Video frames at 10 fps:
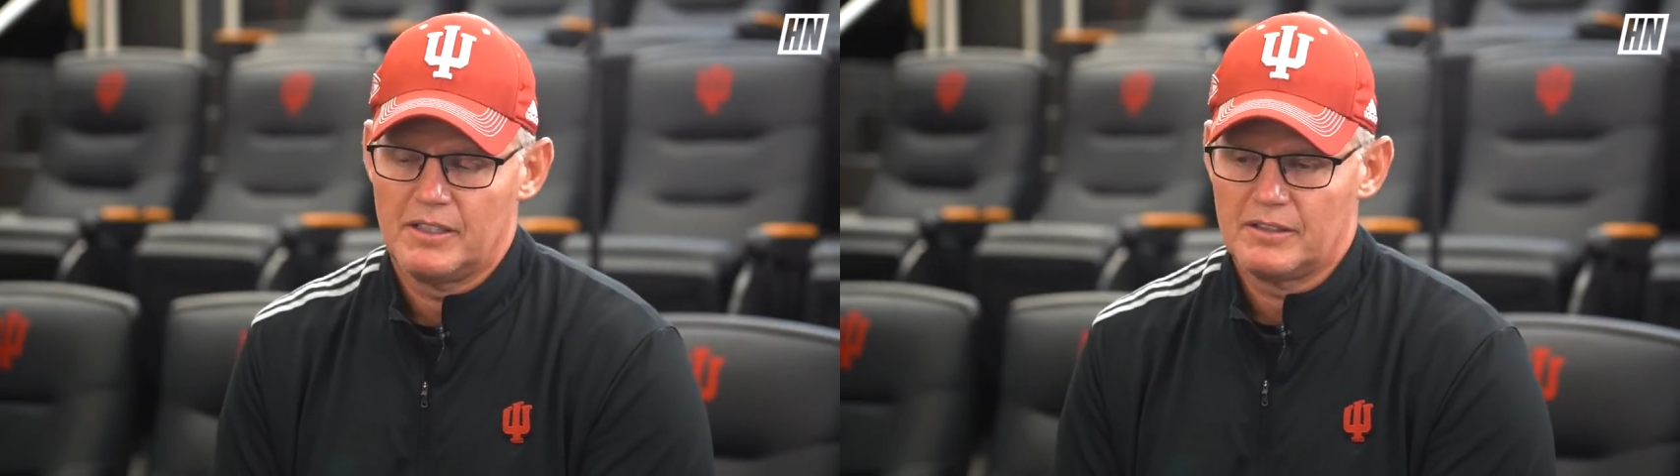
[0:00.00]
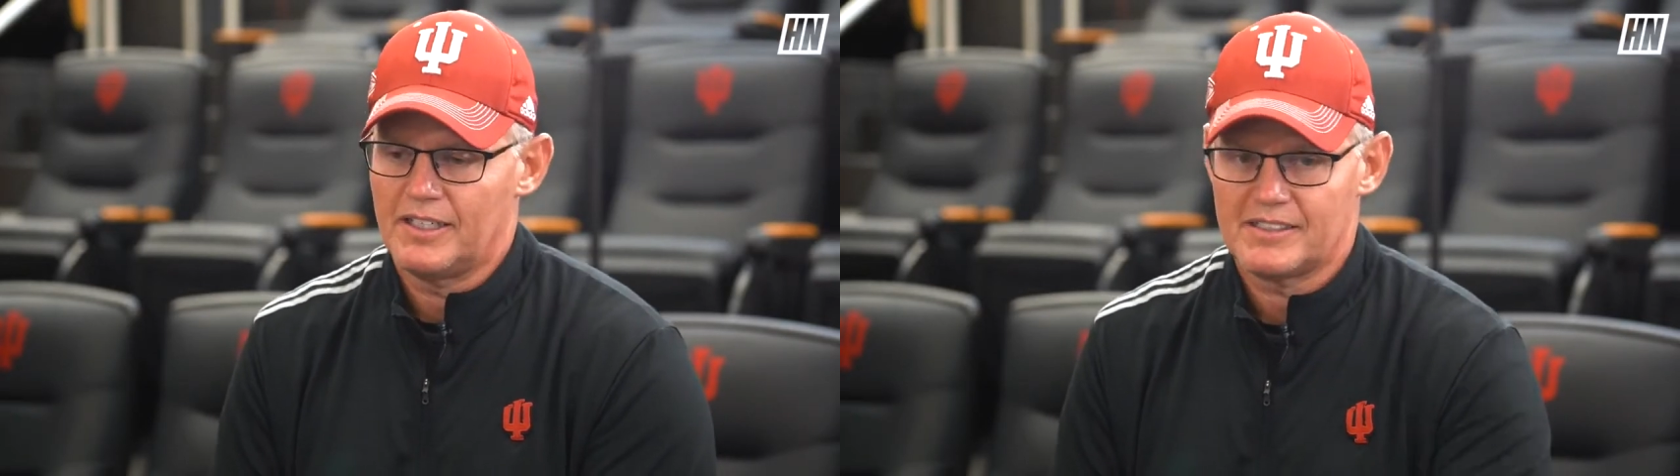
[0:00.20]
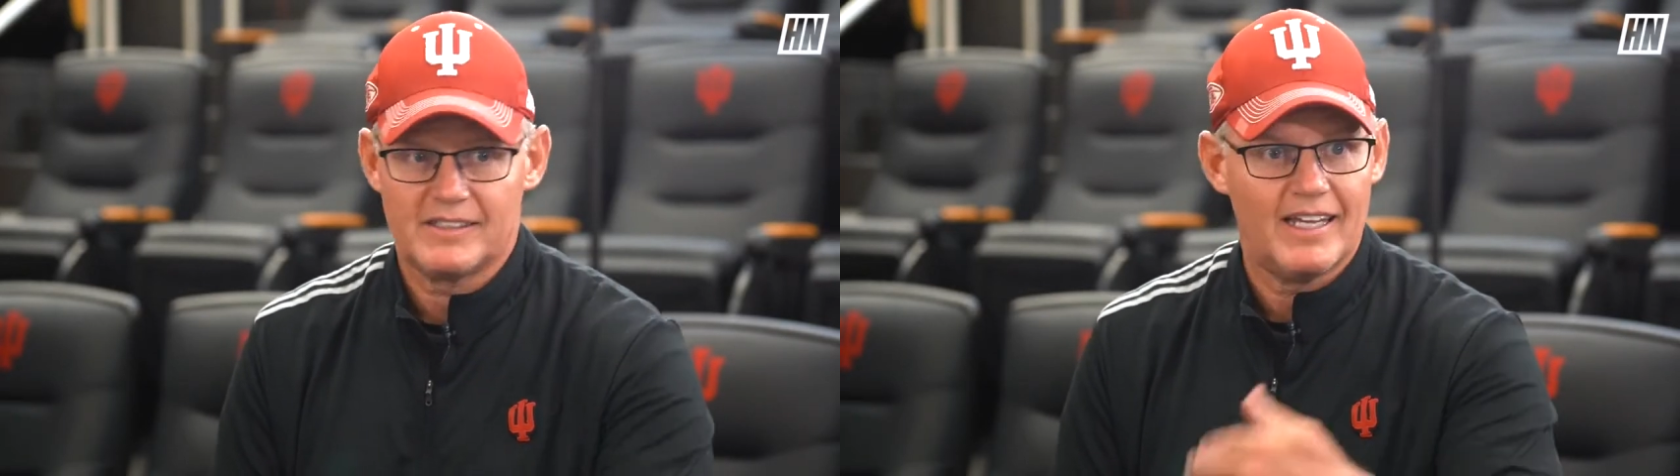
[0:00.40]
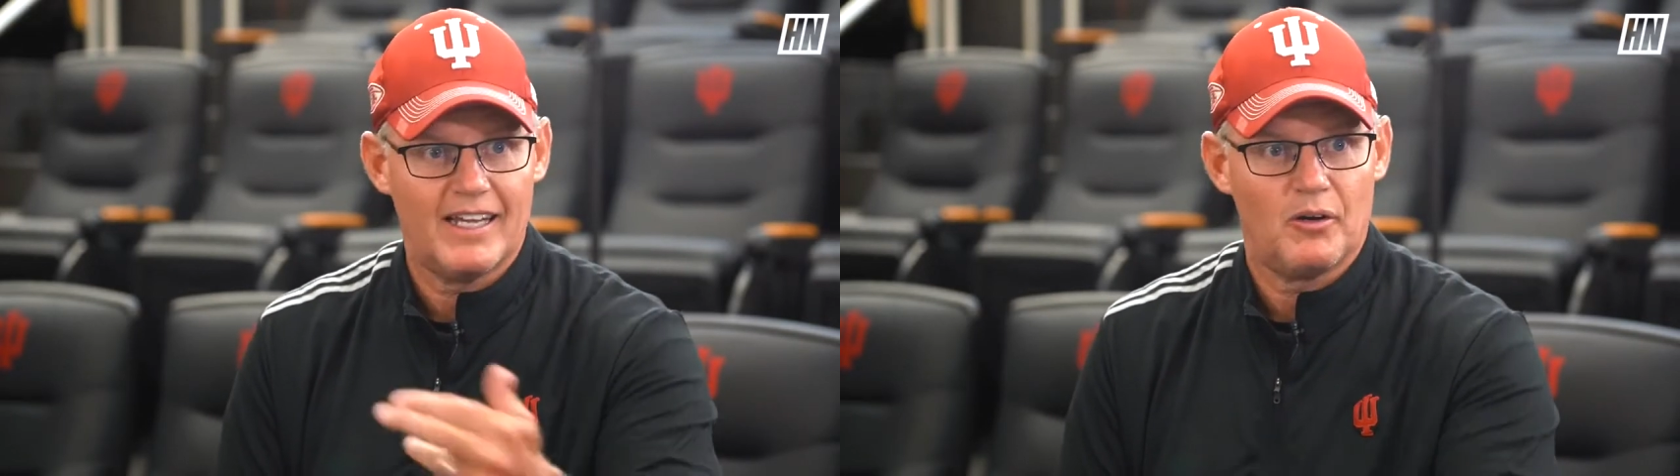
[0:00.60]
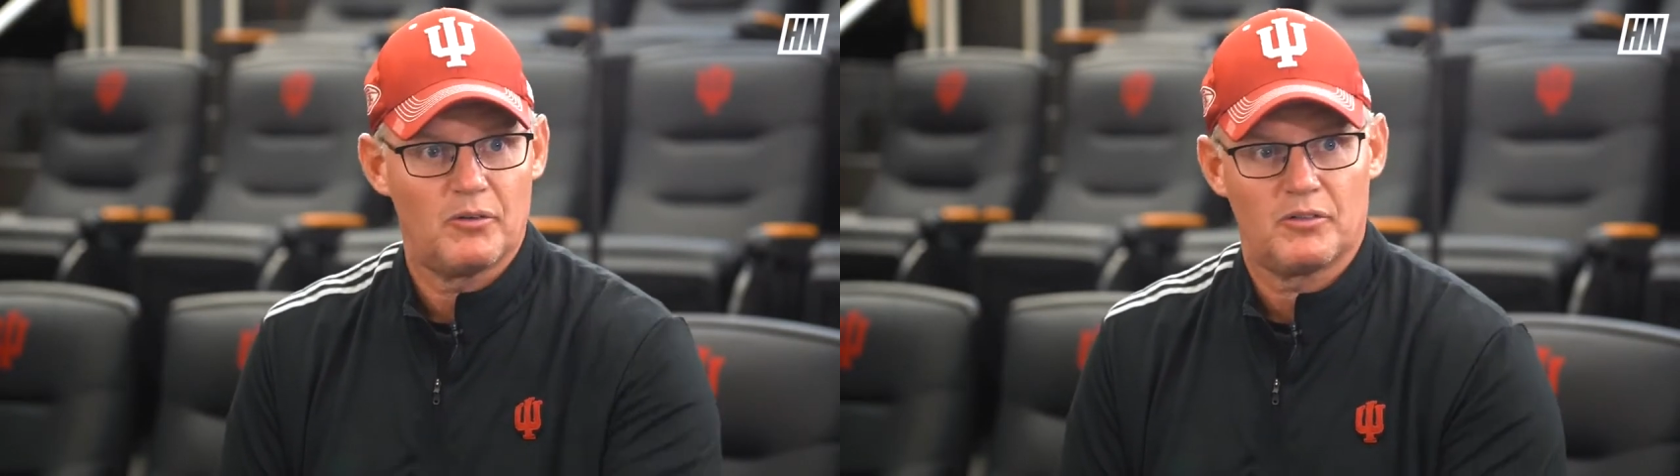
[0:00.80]
the next day
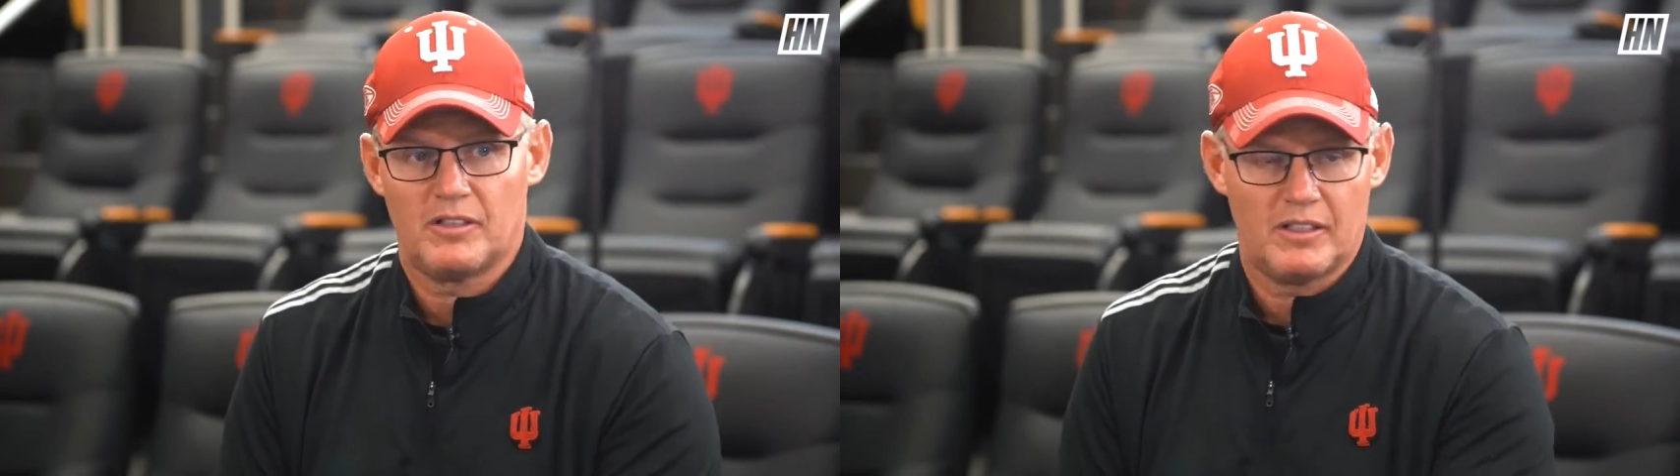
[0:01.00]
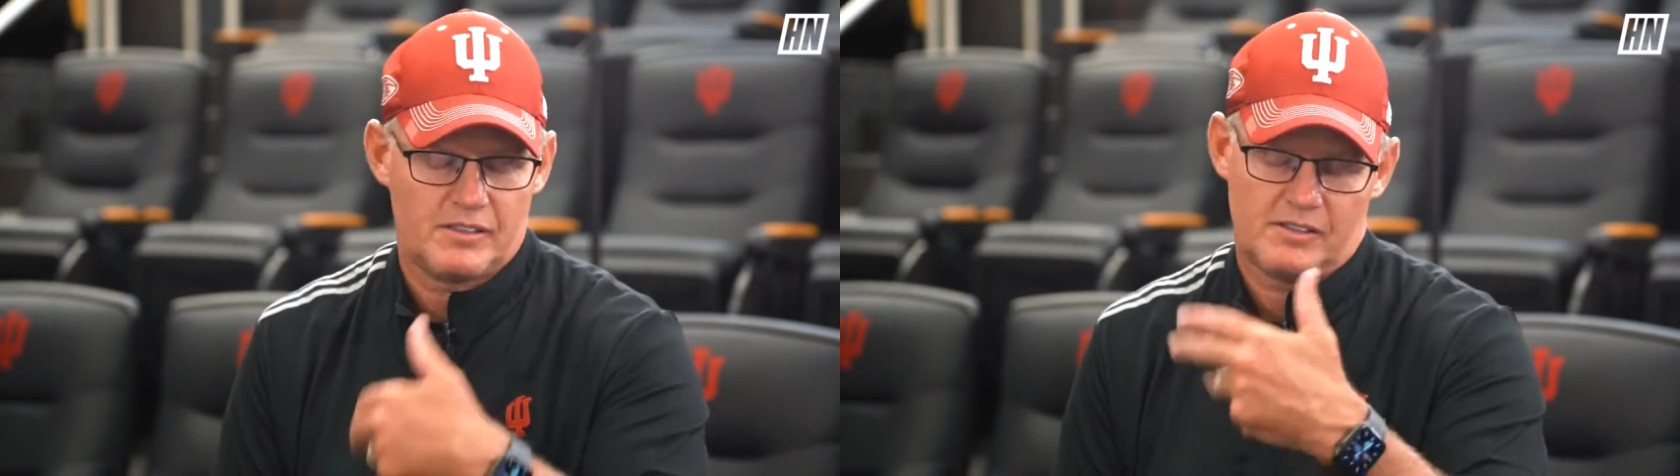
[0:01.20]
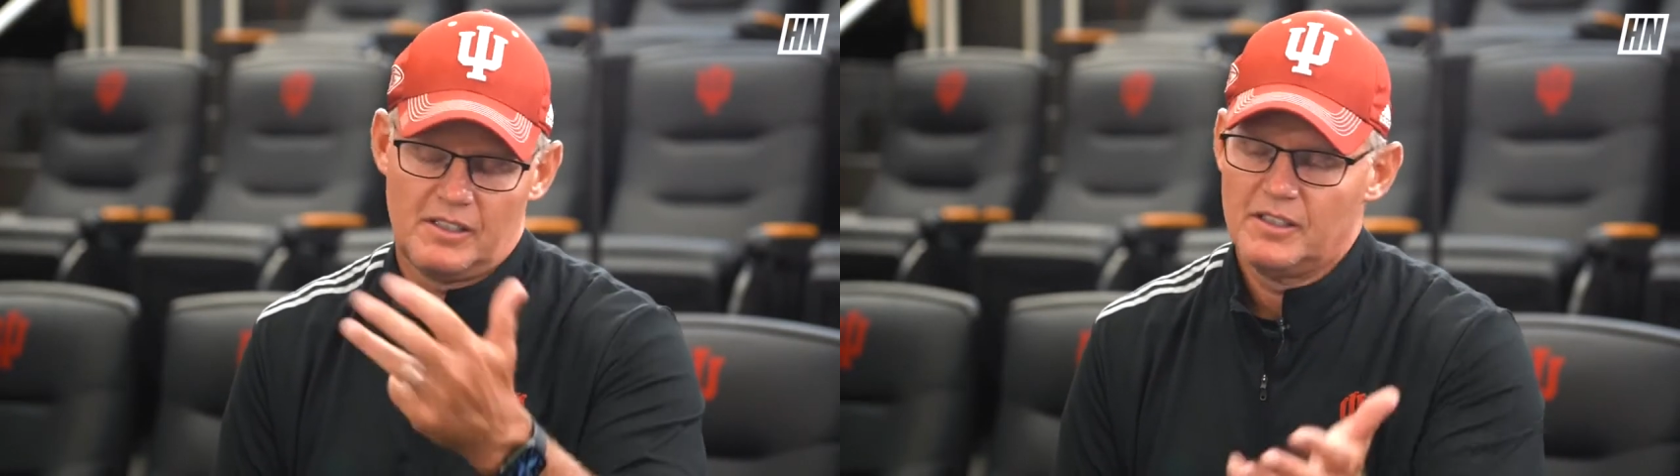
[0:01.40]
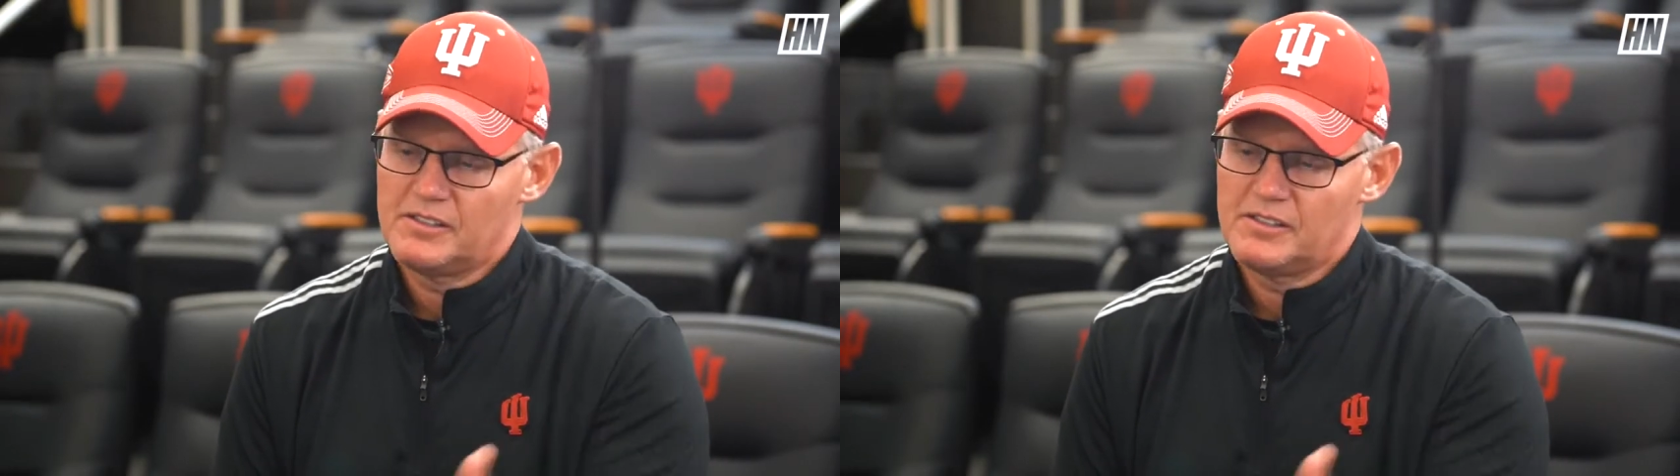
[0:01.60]
held or the next